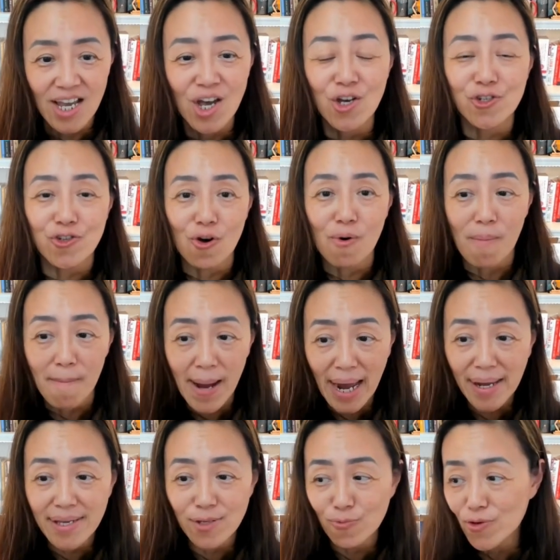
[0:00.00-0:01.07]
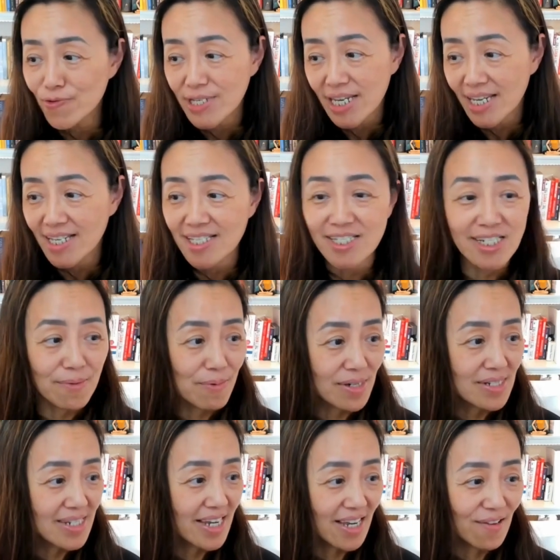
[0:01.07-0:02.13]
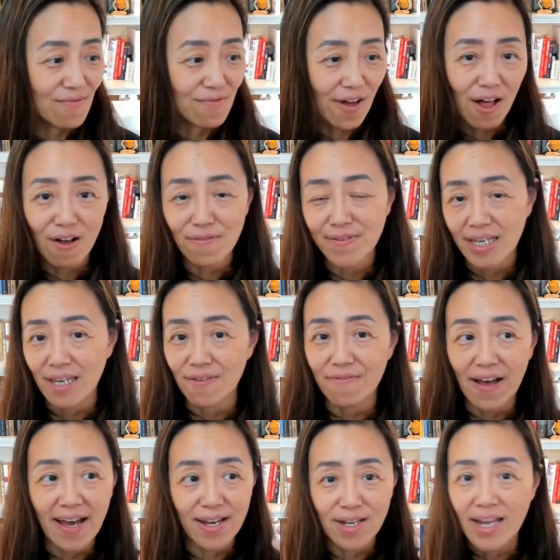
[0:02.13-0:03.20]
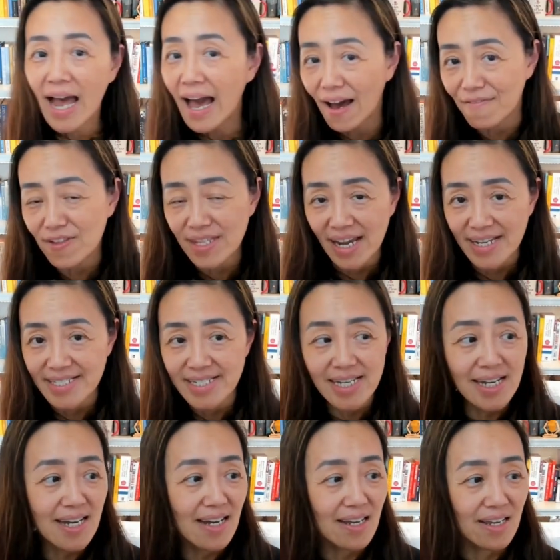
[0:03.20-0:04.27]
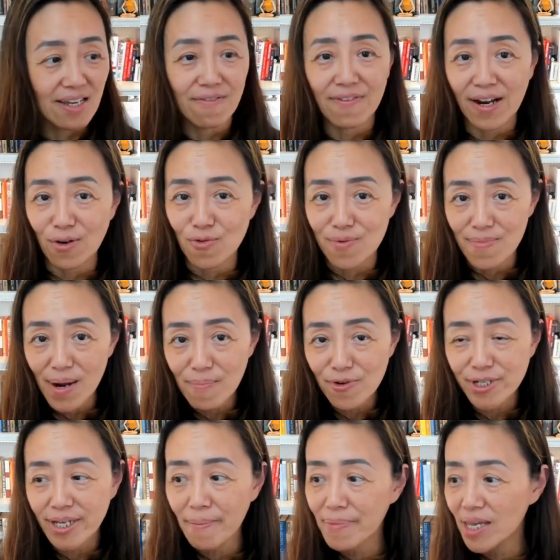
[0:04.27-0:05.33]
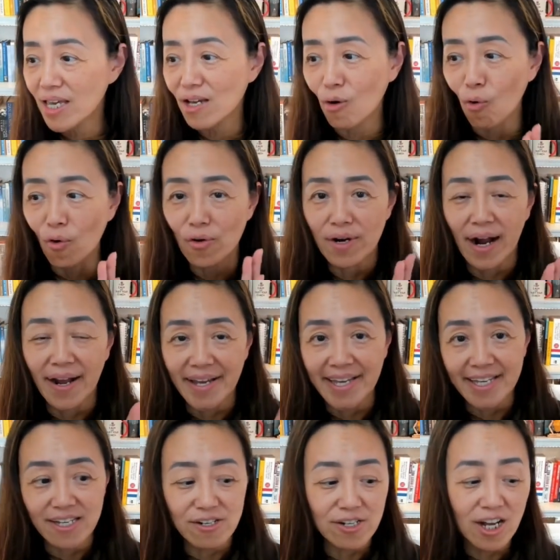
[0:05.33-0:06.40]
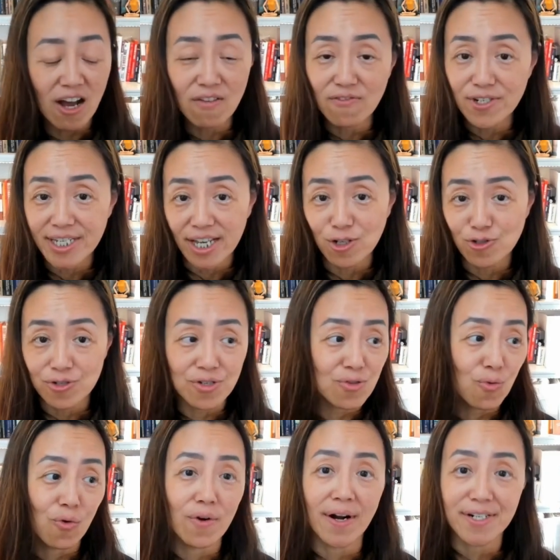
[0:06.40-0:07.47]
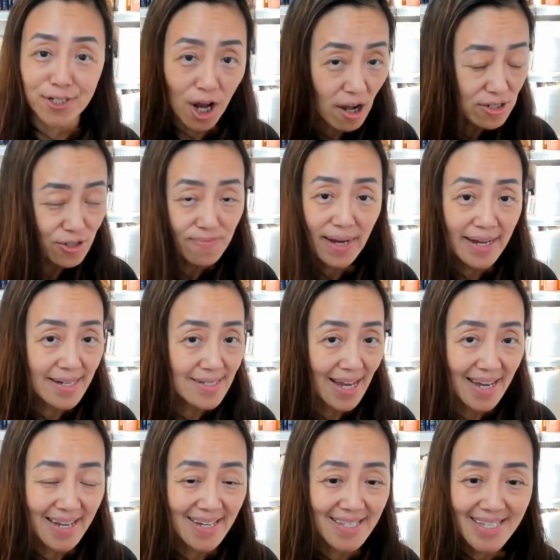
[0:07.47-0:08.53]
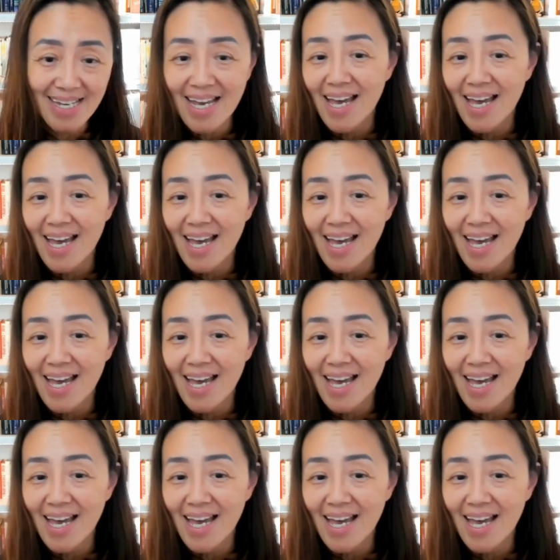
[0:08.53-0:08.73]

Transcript: So my routine typically involves, if I have an idea, if I remember something, or I hear a conversation, or I talk to my clients